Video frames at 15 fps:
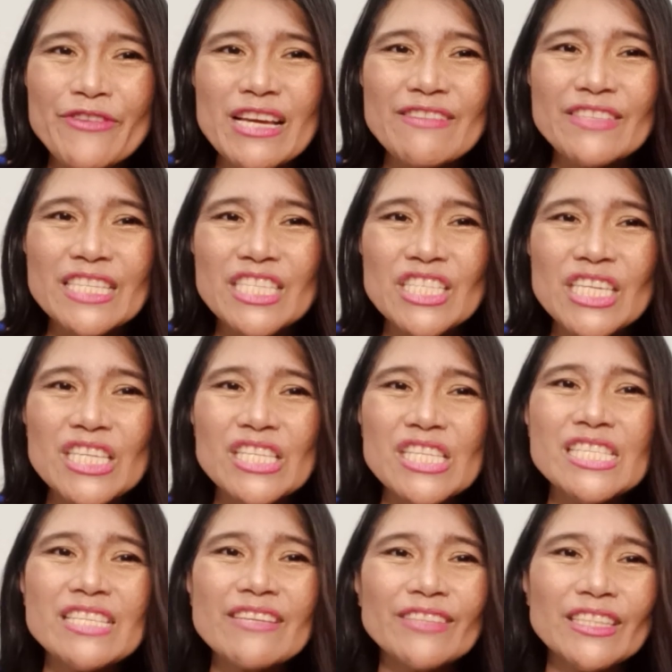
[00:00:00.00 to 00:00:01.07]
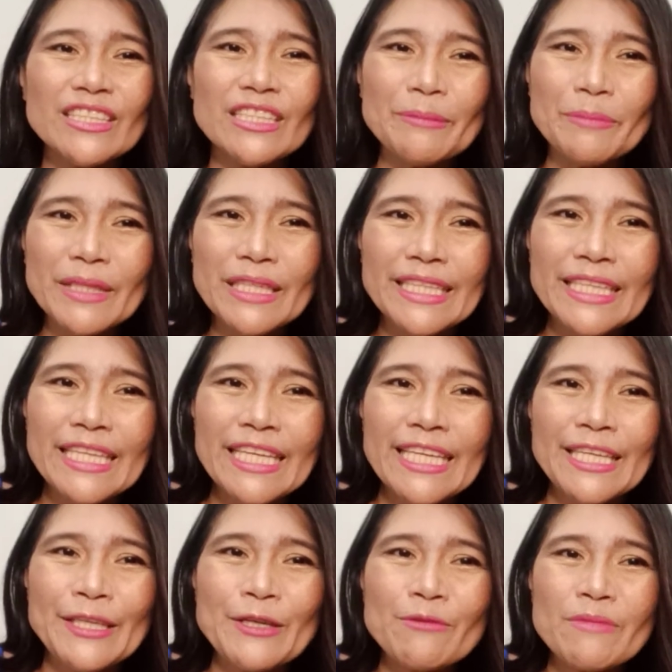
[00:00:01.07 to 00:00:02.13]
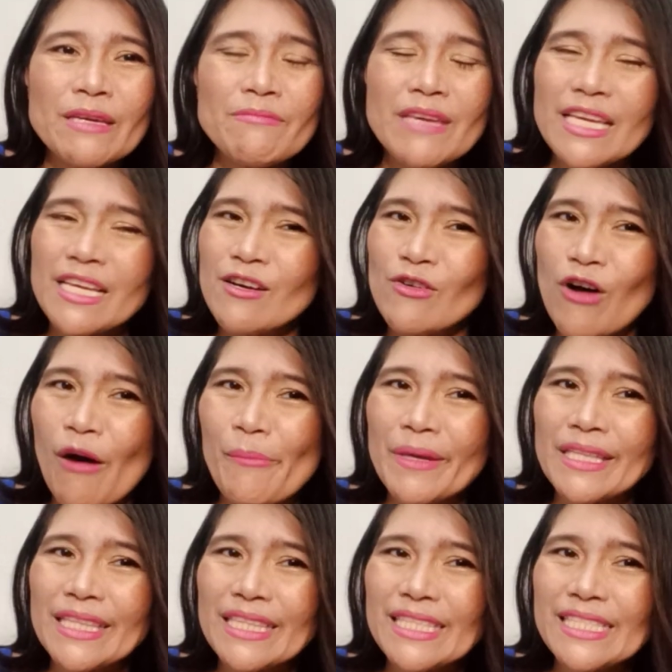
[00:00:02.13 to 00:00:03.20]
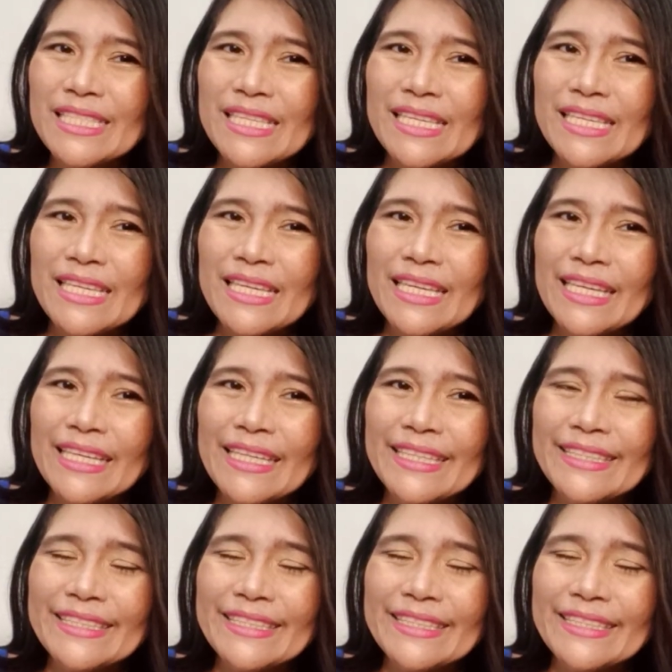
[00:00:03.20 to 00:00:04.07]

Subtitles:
have suggestions of the topic, you may make a comment in